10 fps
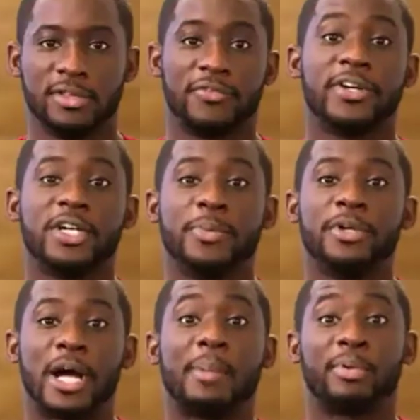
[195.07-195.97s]
The
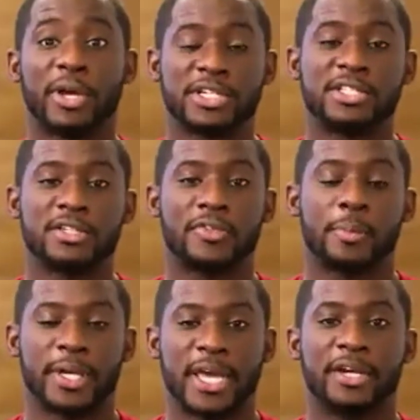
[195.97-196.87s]
fundamental operations of the
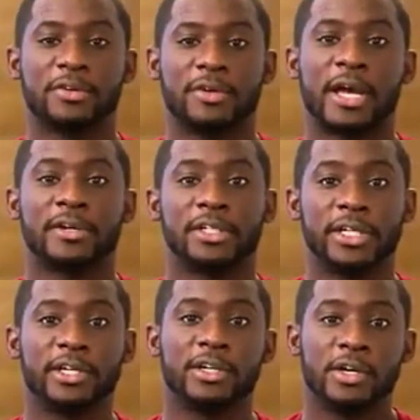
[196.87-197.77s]
mechanical
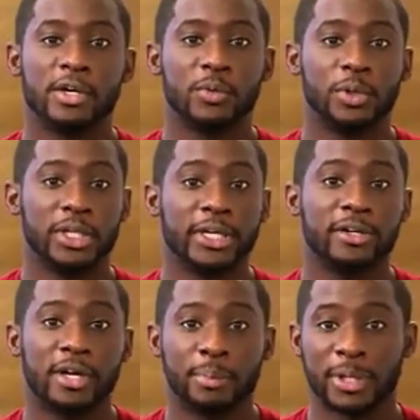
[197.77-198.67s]
calculator were
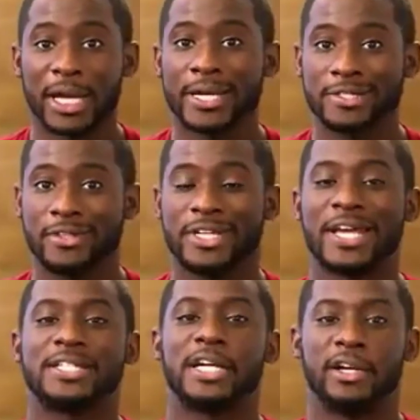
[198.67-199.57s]
later applied to the
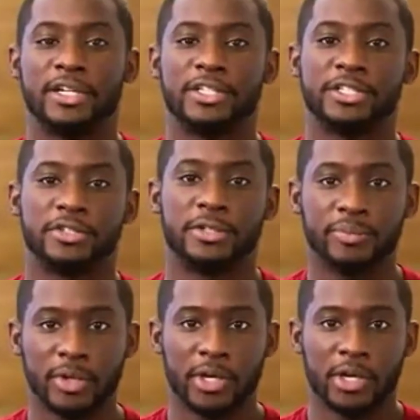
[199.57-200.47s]
textile industry.
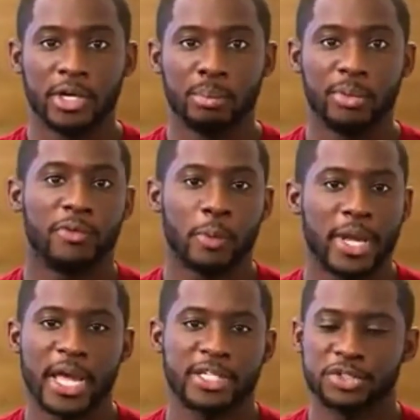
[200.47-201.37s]
Before
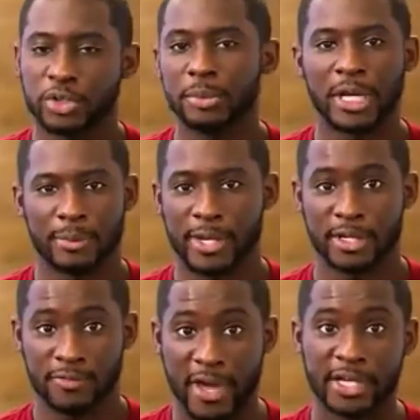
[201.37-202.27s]
we had streamlined
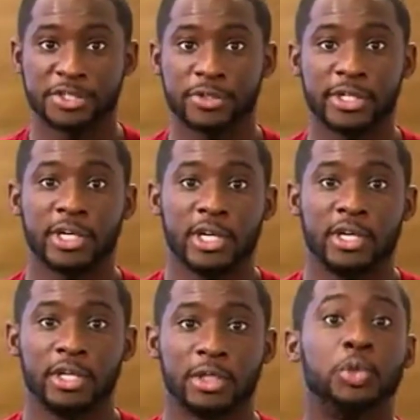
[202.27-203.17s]
manufacturing,
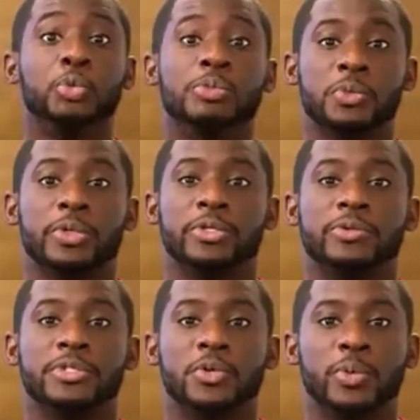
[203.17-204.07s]
looms were
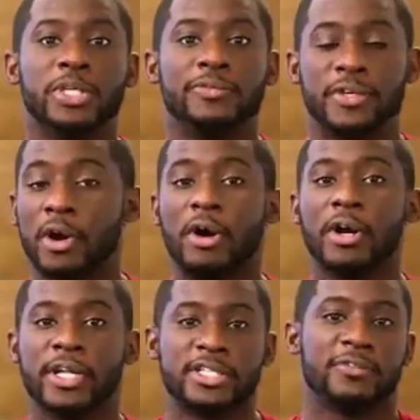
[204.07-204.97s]
used to weave
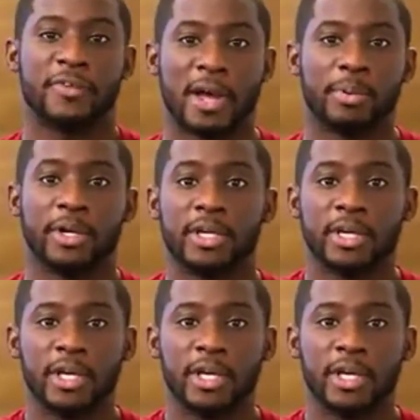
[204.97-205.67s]
yarn into fabric.